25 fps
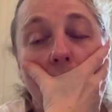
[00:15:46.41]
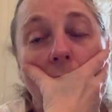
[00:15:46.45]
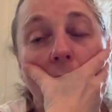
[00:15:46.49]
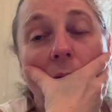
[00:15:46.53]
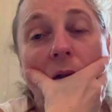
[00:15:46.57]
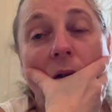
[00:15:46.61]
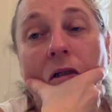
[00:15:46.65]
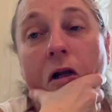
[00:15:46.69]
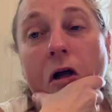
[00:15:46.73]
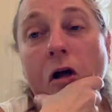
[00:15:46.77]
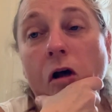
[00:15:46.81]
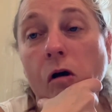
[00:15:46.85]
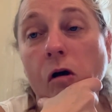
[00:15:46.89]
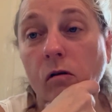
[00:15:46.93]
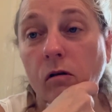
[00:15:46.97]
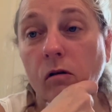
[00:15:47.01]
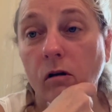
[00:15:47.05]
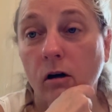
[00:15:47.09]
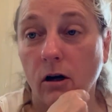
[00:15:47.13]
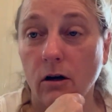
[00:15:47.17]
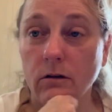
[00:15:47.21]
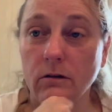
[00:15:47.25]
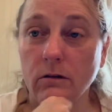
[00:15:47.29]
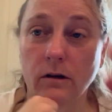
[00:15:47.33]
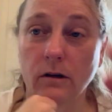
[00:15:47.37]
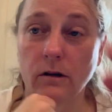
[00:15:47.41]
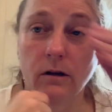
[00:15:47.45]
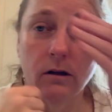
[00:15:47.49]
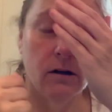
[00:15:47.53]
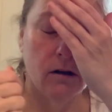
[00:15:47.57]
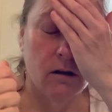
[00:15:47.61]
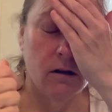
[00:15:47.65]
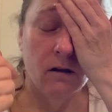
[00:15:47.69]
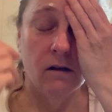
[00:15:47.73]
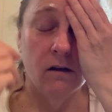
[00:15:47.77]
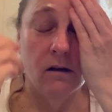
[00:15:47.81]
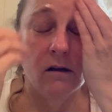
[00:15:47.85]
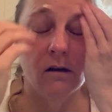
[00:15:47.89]
put a toner.
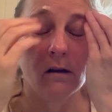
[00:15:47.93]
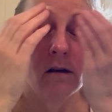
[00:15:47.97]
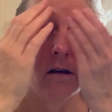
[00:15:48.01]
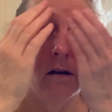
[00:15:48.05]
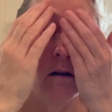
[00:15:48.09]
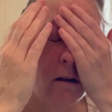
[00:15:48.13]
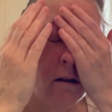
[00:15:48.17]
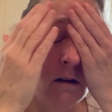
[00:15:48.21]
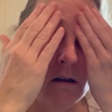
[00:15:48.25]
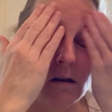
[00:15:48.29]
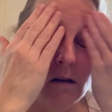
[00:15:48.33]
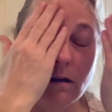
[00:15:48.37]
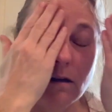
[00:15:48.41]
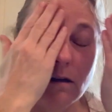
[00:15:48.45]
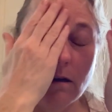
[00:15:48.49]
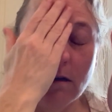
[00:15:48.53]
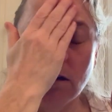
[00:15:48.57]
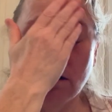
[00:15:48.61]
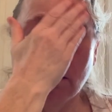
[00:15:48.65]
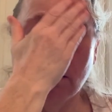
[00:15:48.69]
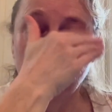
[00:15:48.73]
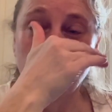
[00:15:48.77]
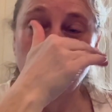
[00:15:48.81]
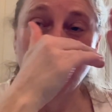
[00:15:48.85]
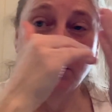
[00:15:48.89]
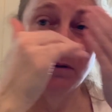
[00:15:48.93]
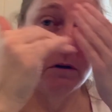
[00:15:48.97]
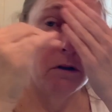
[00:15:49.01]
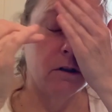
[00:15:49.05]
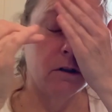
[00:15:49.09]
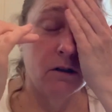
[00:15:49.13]
Put a